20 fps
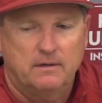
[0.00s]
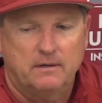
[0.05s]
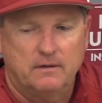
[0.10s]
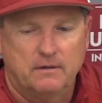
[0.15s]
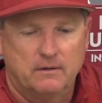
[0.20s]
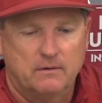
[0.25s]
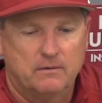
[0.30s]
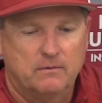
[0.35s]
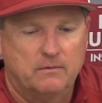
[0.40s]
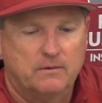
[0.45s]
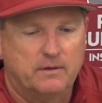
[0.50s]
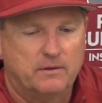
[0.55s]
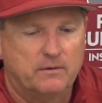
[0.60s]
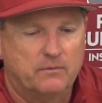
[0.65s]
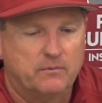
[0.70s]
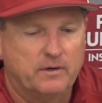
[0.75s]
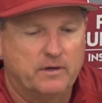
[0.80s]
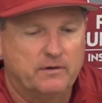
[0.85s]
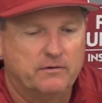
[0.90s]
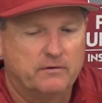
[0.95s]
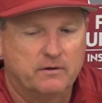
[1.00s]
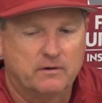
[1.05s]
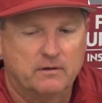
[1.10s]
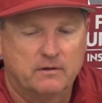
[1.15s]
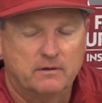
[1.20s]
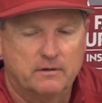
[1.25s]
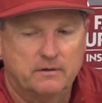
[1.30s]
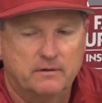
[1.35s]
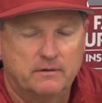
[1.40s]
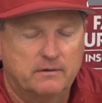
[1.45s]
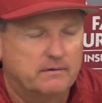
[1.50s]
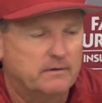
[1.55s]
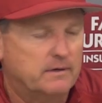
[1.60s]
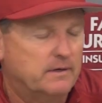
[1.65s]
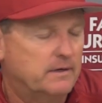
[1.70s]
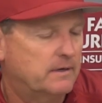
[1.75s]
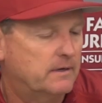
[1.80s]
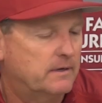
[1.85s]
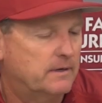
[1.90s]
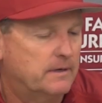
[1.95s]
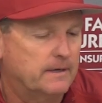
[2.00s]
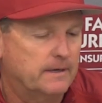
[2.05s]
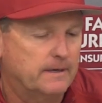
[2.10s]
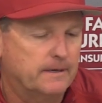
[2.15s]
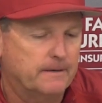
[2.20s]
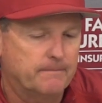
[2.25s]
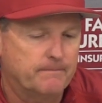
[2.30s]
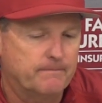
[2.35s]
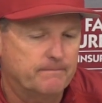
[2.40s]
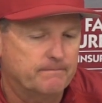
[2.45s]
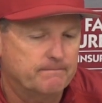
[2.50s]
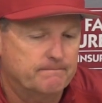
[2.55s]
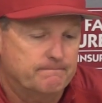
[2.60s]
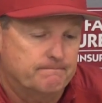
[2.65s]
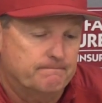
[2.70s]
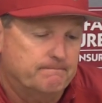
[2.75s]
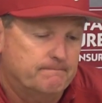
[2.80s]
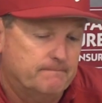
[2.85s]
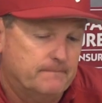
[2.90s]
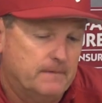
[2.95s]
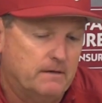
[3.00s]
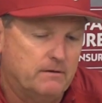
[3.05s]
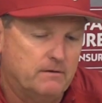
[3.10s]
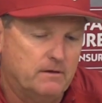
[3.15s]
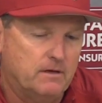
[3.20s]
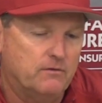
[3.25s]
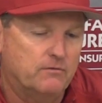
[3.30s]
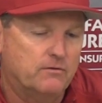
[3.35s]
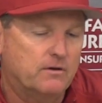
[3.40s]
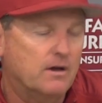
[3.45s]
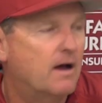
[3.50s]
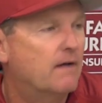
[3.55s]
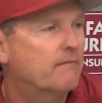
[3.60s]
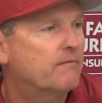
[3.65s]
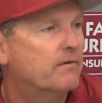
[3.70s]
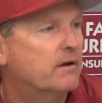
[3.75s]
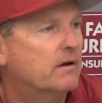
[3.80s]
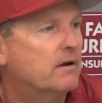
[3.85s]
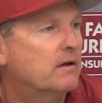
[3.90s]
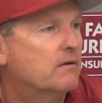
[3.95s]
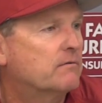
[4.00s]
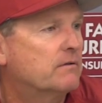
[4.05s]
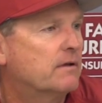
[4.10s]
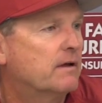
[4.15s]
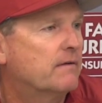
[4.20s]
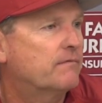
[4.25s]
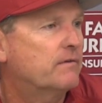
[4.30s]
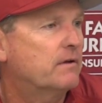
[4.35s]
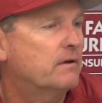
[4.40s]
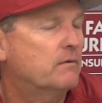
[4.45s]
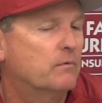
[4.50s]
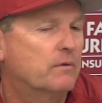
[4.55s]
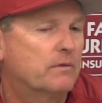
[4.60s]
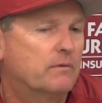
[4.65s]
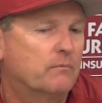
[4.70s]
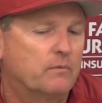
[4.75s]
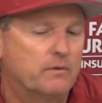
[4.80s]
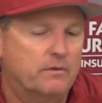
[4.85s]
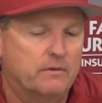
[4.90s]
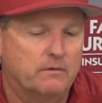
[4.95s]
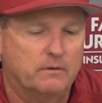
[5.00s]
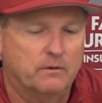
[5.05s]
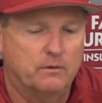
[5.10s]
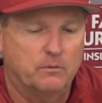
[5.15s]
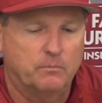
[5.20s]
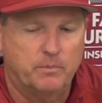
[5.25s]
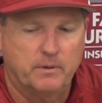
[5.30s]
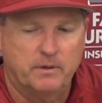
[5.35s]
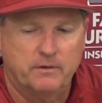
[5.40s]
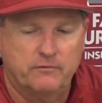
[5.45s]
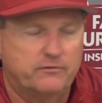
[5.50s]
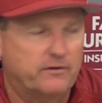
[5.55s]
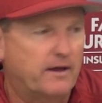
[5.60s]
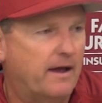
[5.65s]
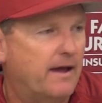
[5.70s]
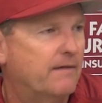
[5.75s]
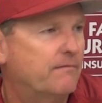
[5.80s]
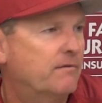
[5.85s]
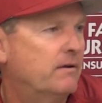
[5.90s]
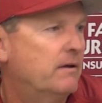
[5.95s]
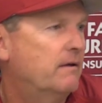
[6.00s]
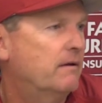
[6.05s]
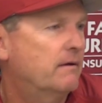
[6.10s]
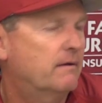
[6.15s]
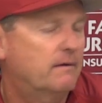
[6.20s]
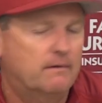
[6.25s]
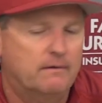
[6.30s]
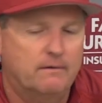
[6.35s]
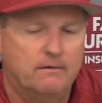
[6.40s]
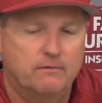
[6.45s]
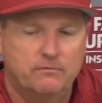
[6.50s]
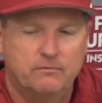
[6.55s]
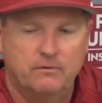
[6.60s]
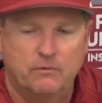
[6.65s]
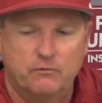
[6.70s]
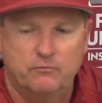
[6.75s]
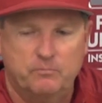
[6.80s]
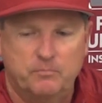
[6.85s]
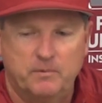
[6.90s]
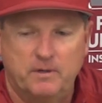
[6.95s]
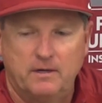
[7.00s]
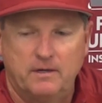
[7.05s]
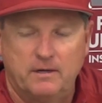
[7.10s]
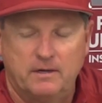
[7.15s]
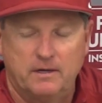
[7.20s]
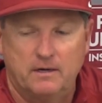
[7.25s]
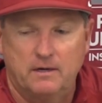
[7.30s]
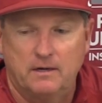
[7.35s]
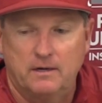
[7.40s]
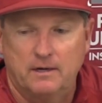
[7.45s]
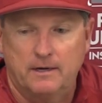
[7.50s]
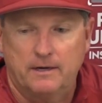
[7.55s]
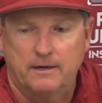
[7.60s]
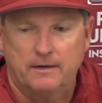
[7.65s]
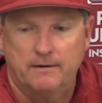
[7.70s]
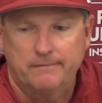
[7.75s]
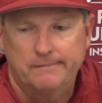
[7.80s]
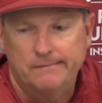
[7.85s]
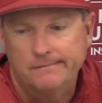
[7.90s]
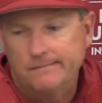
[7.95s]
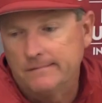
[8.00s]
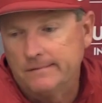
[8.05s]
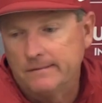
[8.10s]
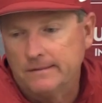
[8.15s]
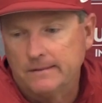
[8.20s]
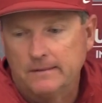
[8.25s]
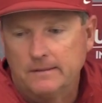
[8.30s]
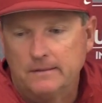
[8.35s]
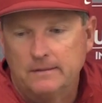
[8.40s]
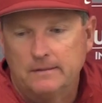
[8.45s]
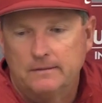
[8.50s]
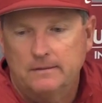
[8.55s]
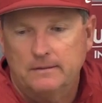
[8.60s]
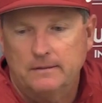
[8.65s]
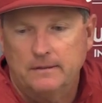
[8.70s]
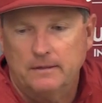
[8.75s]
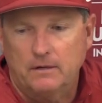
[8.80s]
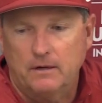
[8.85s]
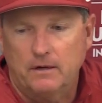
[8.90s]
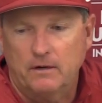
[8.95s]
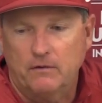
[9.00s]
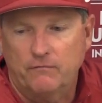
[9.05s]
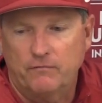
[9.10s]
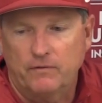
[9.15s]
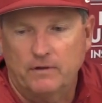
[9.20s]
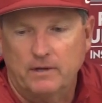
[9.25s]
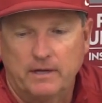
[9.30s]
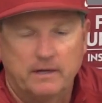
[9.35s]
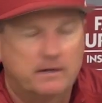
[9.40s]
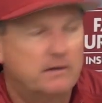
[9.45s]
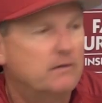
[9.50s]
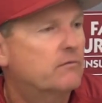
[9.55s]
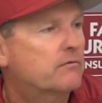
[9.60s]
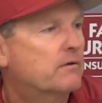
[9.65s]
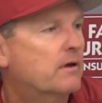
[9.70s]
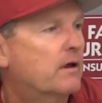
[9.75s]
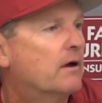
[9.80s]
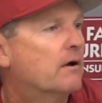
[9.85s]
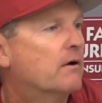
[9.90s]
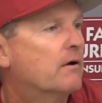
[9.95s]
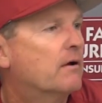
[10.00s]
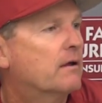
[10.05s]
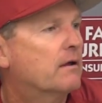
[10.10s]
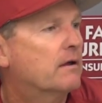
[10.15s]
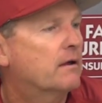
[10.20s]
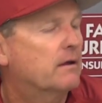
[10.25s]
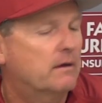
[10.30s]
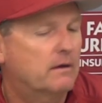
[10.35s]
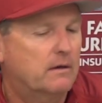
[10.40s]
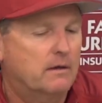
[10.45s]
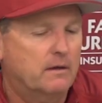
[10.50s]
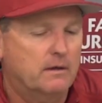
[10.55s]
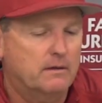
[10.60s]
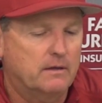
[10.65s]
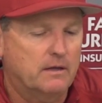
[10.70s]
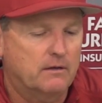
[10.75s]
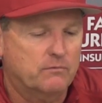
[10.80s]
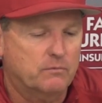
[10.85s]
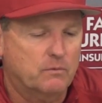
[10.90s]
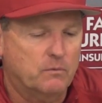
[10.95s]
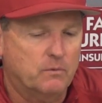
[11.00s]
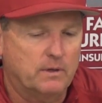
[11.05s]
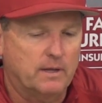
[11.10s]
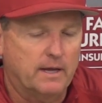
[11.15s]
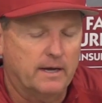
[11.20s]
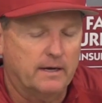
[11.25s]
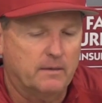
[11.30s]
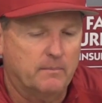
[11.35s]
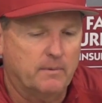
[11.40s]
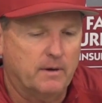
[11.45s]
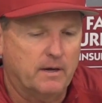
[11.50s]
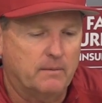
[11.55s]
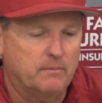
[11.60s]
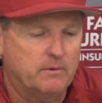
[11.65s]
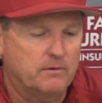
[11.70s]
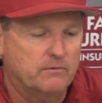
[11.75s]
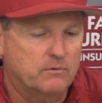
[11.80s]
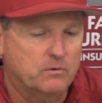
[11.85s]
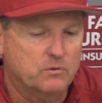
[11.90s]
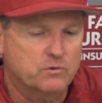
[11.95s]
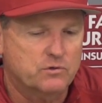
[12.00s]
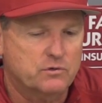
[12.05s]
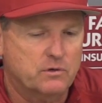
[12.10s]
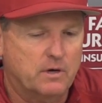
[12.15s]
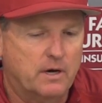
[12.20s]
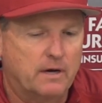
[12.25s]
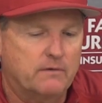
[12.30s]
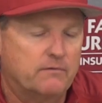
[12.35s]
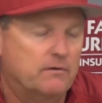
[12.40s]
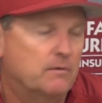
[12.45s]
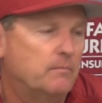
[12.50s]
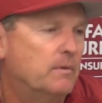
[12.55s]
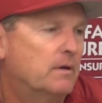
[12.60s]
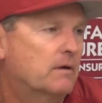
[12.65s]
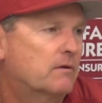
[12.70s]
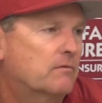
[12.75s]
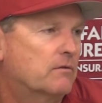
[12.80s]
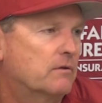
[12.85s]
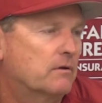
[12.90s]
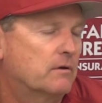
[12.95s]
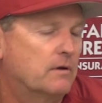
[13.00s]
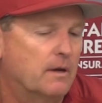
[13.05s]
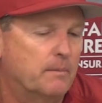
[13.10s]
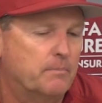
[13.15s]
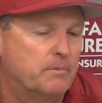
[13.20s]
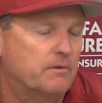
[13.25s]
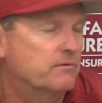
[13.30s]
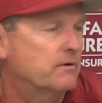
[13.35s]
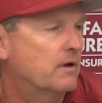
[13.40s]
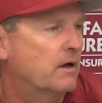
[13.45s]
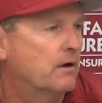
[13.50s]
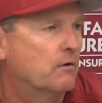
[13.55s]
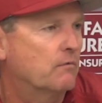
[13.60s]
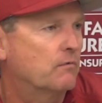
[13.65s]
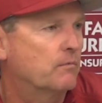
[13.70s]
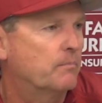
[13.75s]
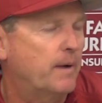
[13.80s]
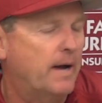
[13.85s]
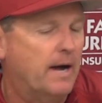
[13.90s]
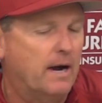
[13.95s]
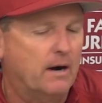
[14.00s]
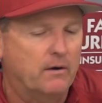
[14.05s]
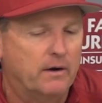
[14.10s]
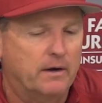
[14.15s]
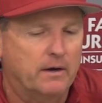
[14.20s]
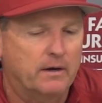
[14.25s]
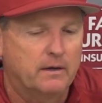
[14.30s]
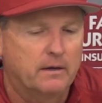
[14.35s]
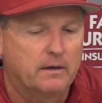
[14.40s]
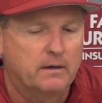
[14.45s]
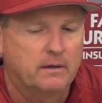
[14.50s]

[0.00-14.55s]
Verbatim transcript: you know, in the regional and and. Uh, he, He's confident. He's lefty with, with a little bit of savvy, you know, so to speak, and uh, you know, I don't feel like he's scared, and, and that's what we like about him. He throws strikes, he mixes it up, he's not overpowering,